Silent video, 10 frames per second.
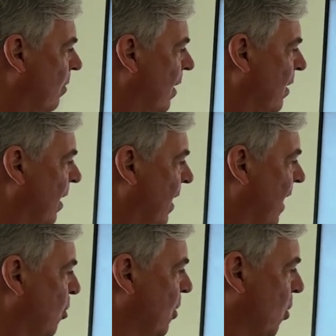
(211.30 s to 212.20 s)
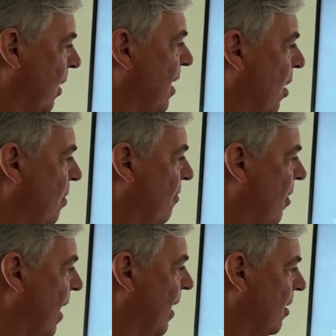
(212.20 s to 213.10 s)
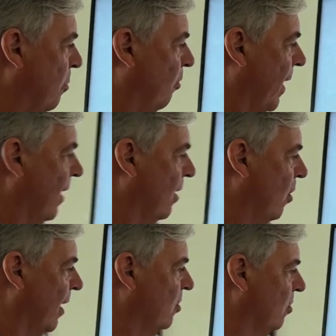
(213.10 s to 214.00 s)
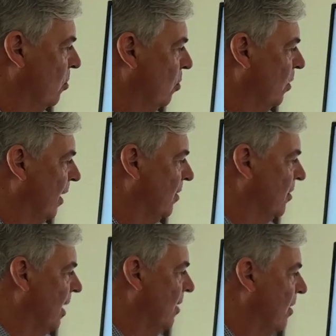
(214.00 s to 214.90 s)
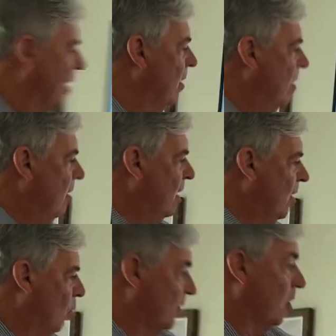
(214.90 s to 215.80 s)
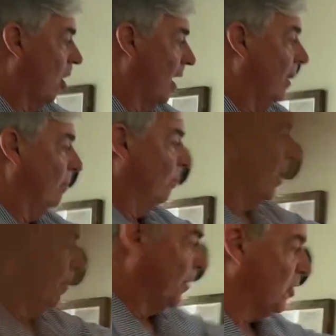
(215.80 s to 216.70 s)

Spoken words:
It actually took care of the vine and the plant. Not to say that it wasn't hot up at the